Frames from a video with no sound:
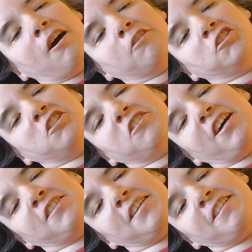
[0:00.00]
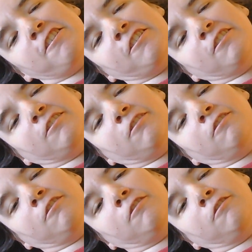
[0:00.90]
I'll see you guys later.
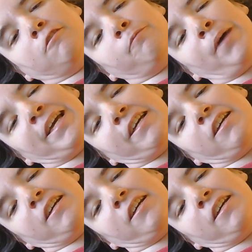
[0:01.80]
Bye.